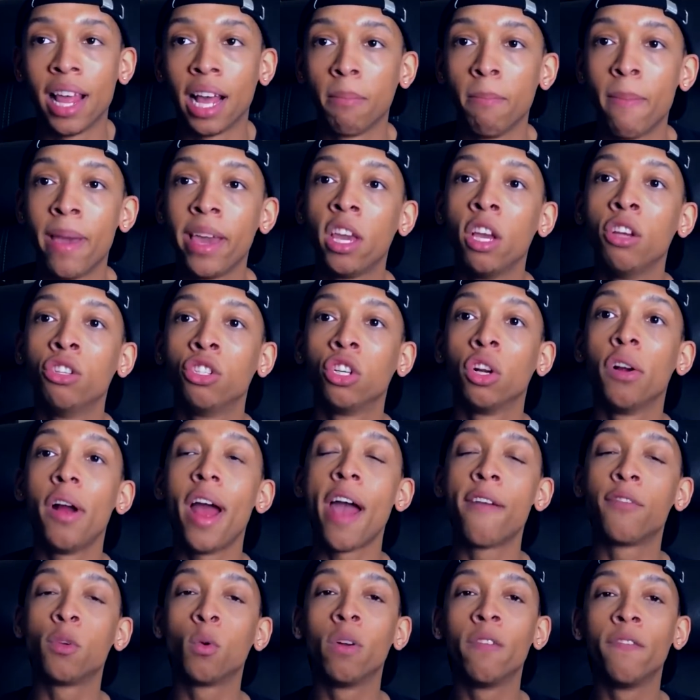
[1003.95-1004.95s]
like making sure
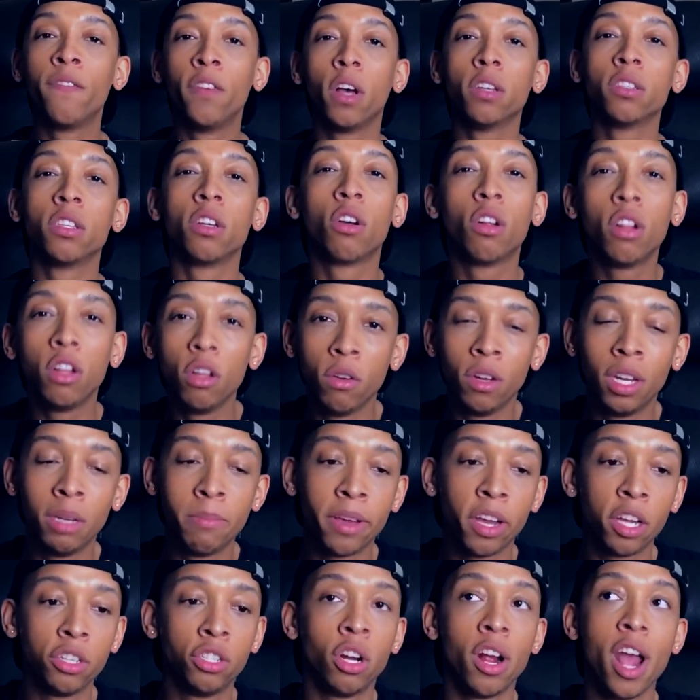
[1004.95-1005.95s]
everyone feels
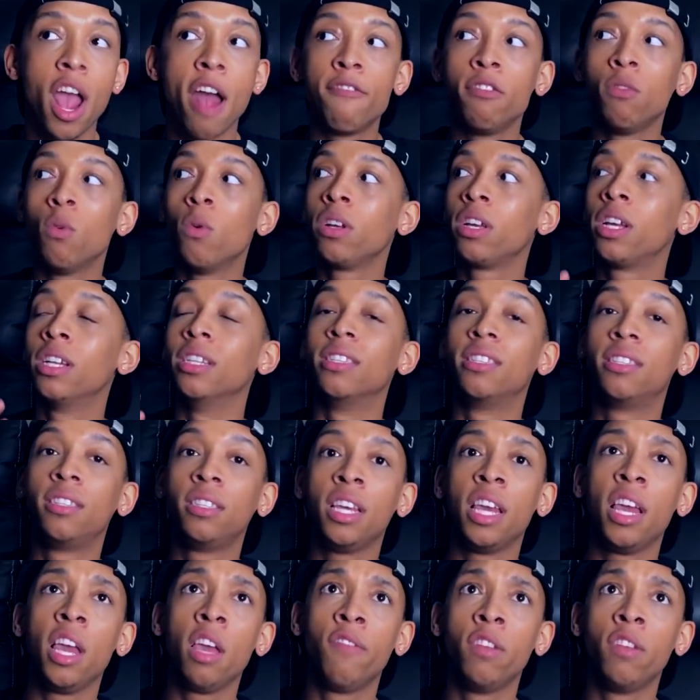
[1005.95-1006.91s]
included, making sure everyone can see,